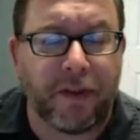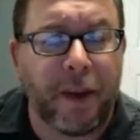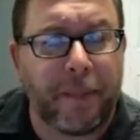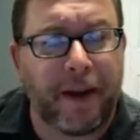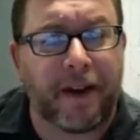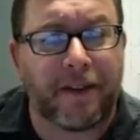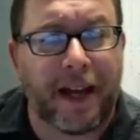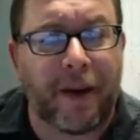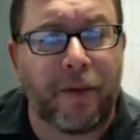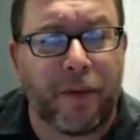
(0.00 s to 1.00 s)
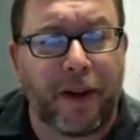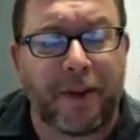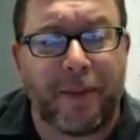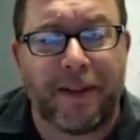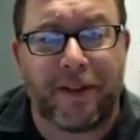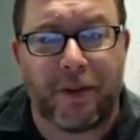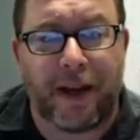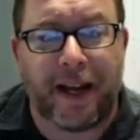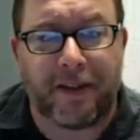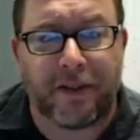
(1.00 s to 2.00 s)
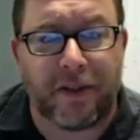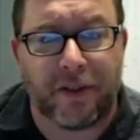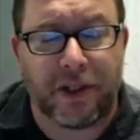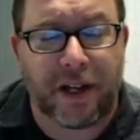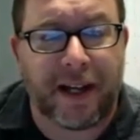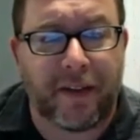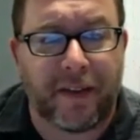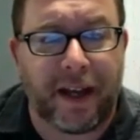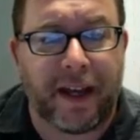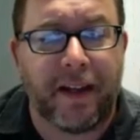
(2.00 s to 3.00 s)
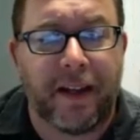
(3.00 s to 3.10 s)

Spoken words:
Parents, I would recommend that you ask your child that